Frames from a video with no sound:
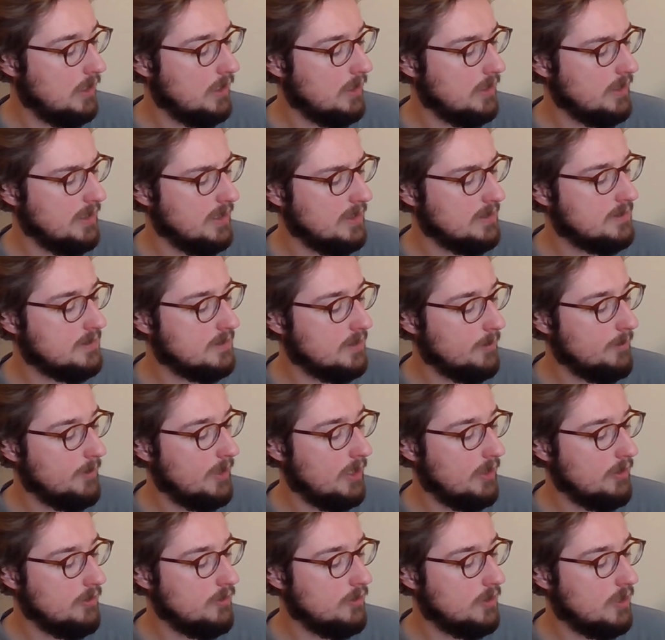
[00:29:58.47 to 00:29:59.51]
Yet somehow
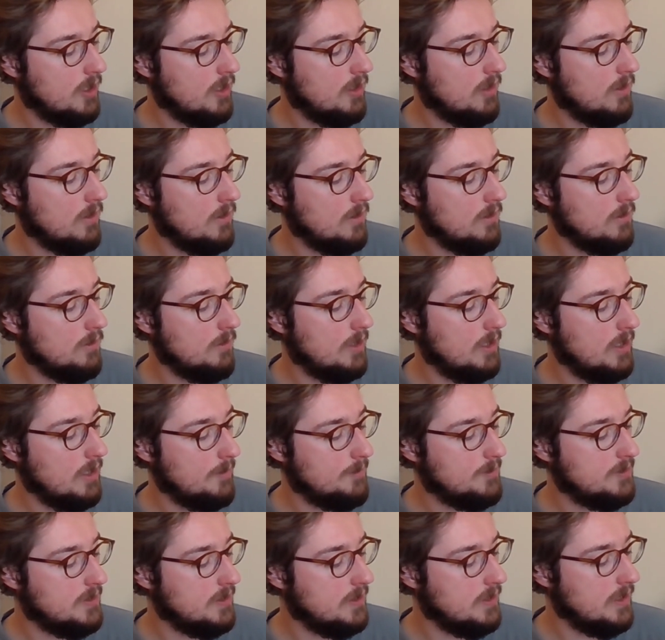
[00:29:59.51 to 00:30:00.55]
you got all the way up
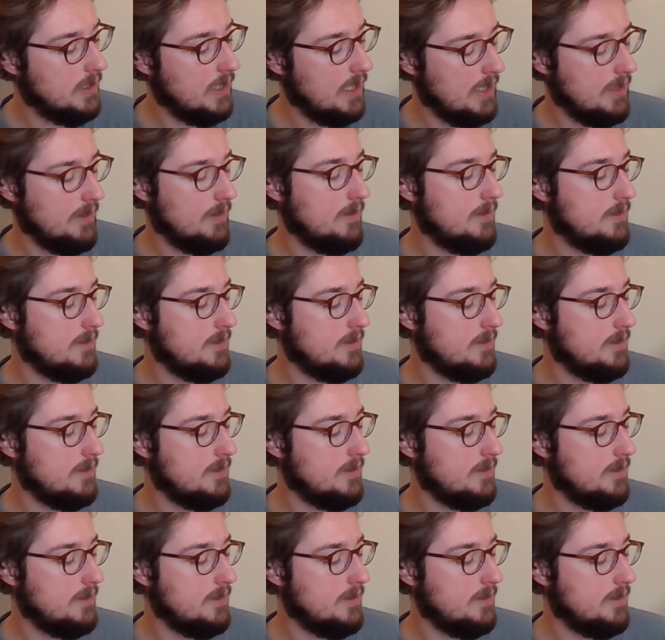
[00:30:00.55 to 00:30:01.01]
to the ninth.